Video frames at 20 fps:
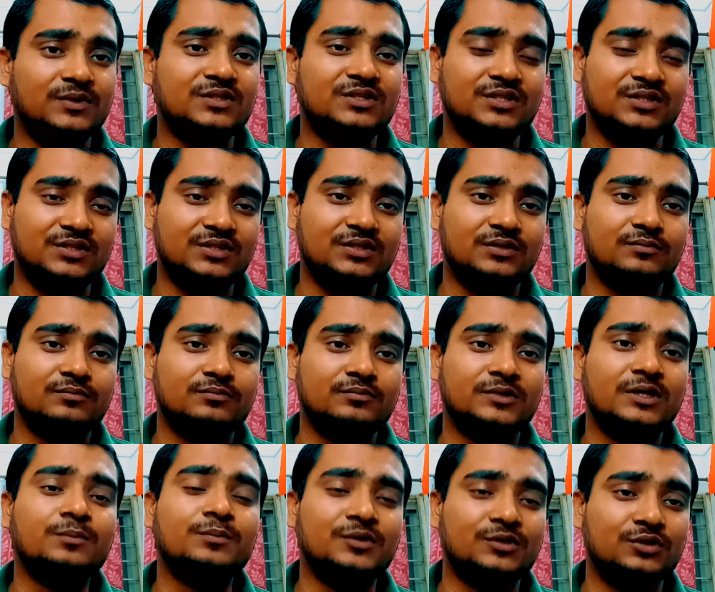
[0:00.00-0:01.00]
the system,
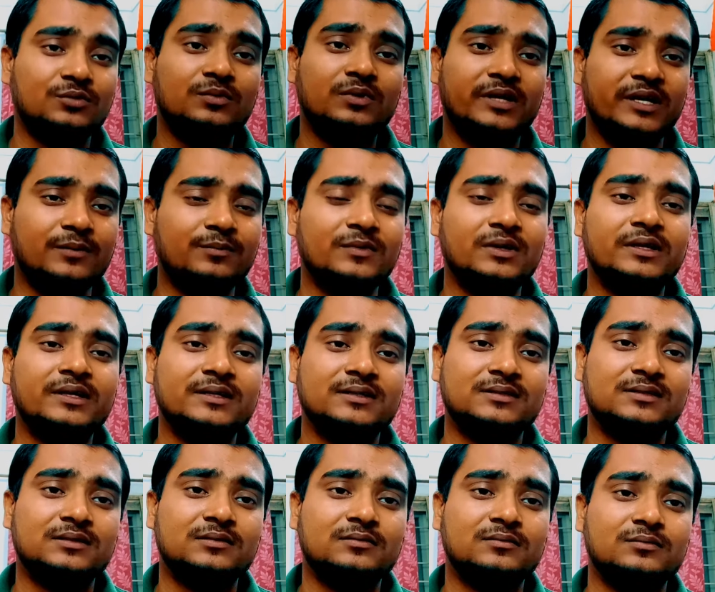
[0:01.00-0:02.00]
temperature of the chemical
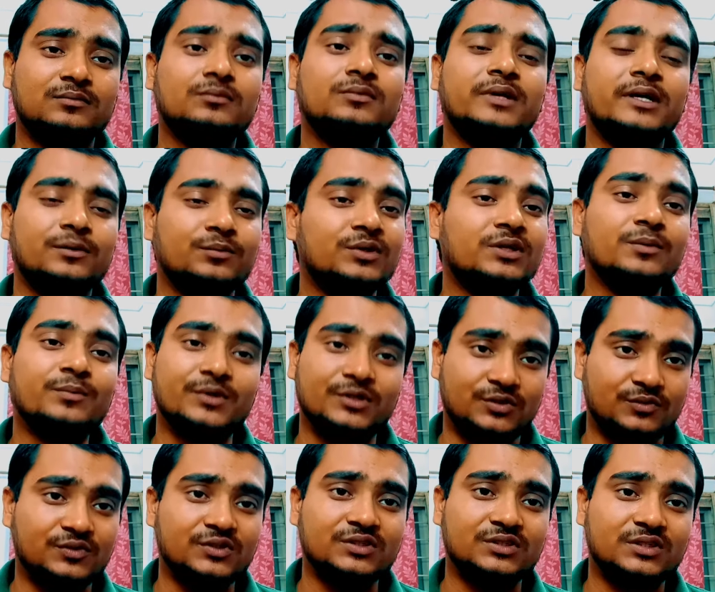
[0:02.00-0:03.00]
reaction, that means
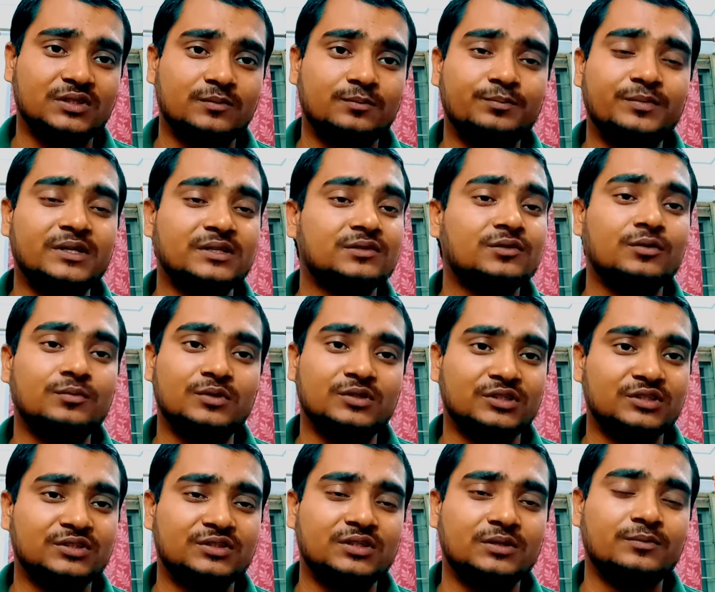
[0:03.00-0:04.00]
temperature of the system, pressure of the
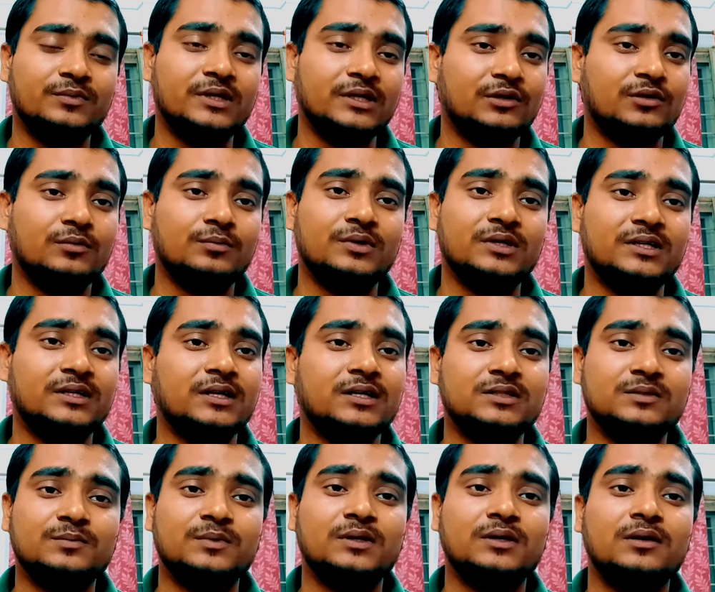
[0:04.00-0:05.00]
system, rate of heat
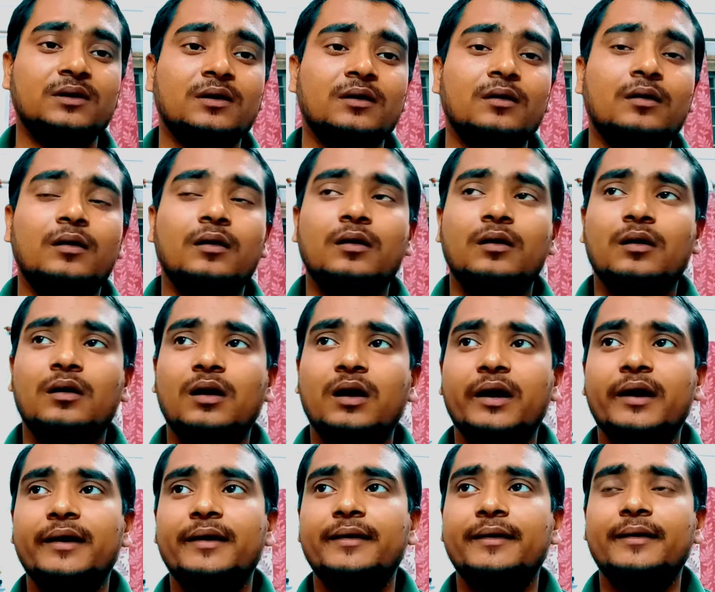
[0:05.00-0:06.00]
transfer,
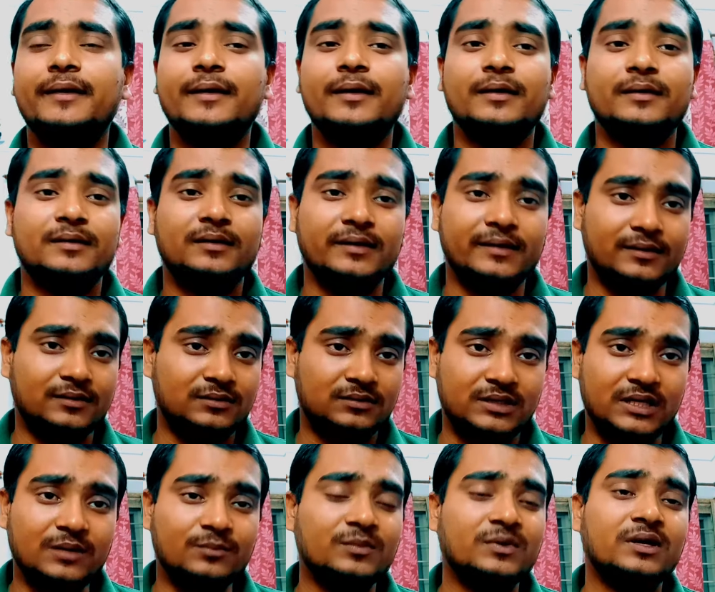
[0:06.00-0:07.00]
and
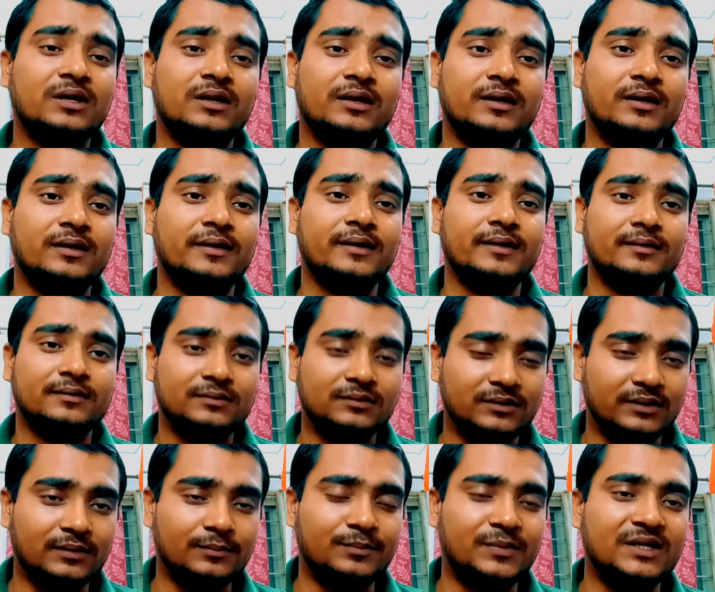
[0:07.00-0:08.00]
chemical
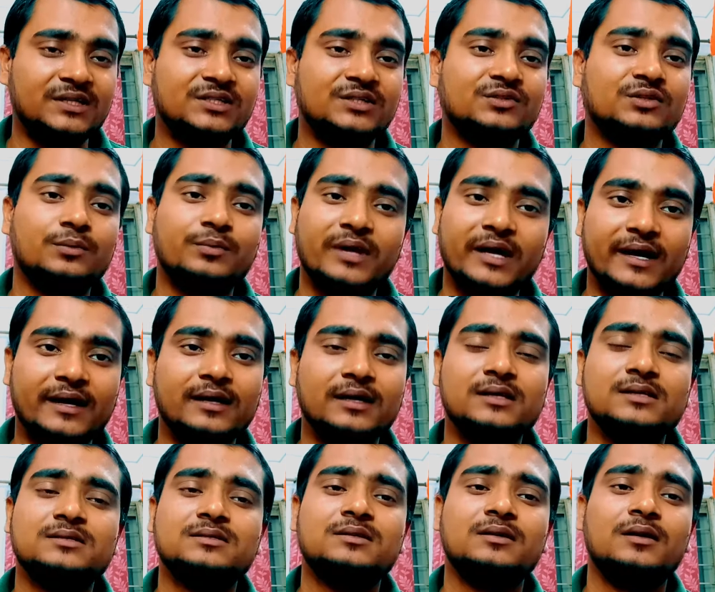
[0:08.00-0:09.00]
presence of
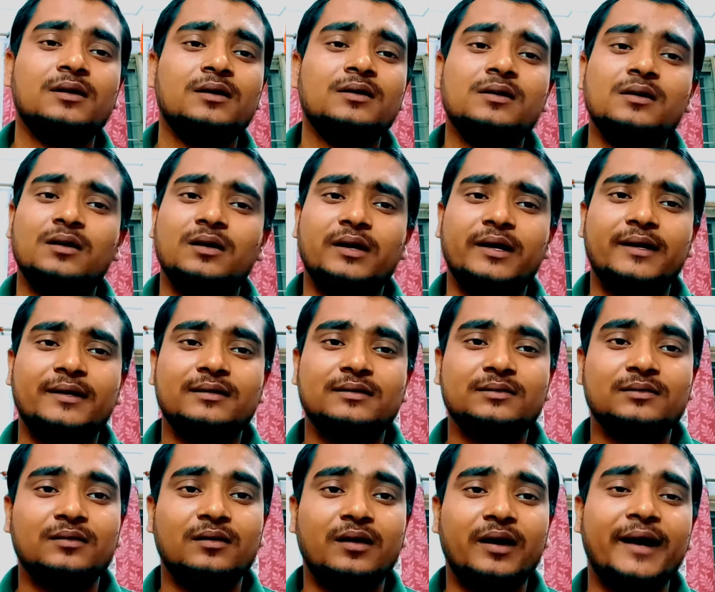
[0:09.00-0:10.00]
catalyst.
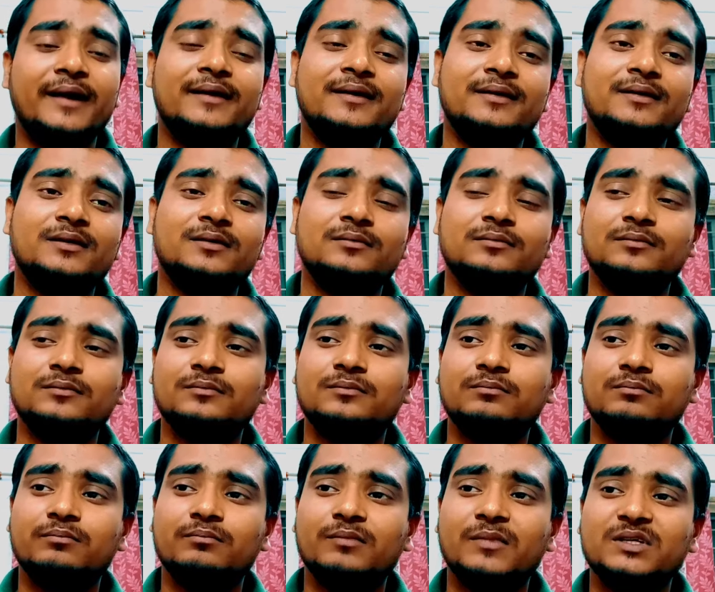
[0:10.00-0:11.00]
And I didn't
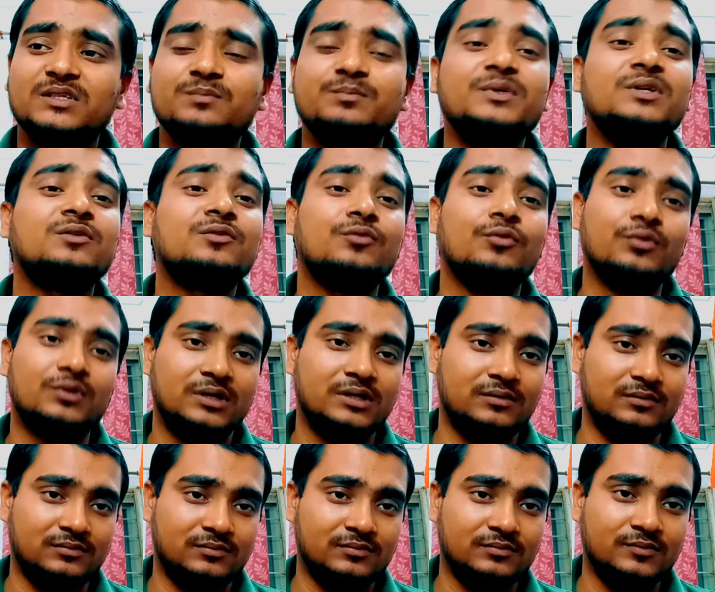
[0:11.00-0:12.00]
speak
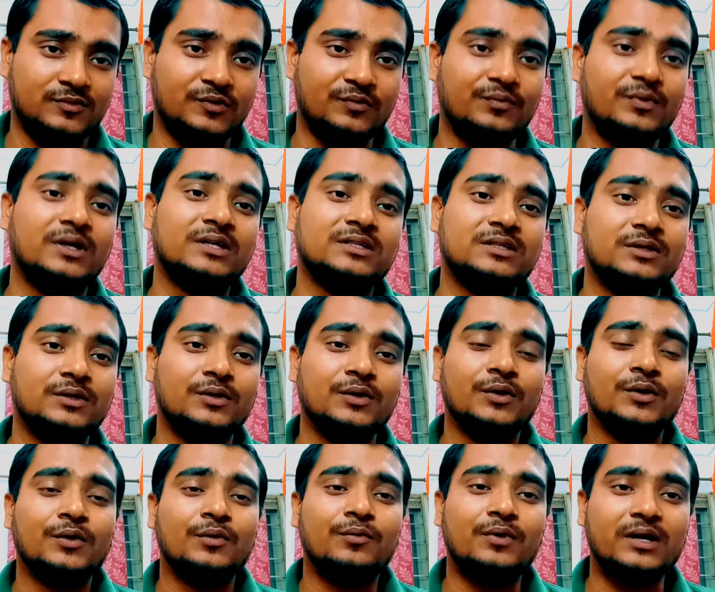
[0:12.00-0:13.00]
total what
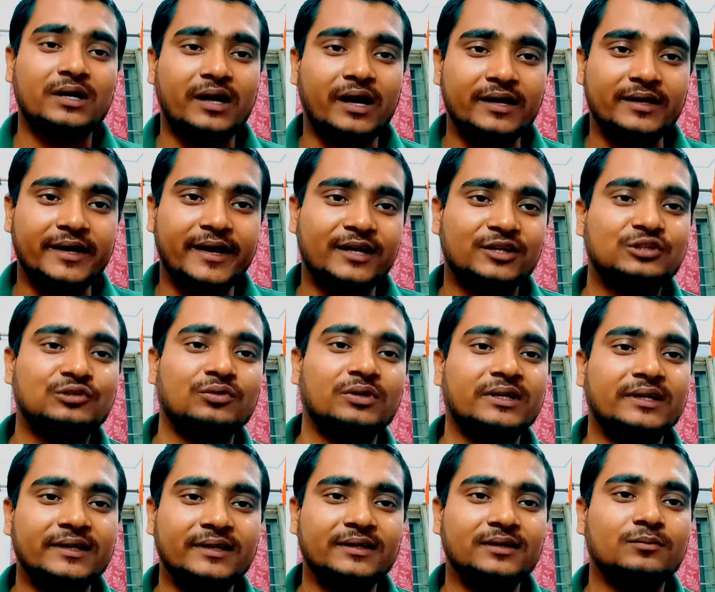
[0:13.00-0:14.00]
I
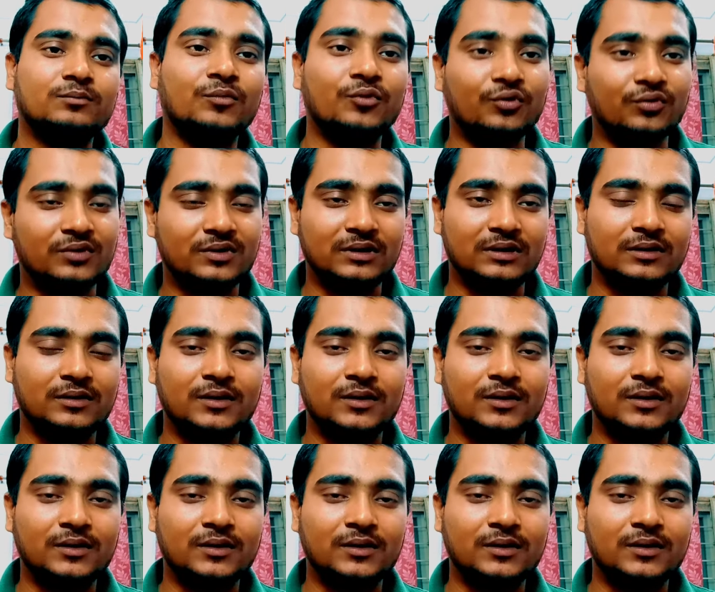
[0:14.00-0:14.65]
actually read in book.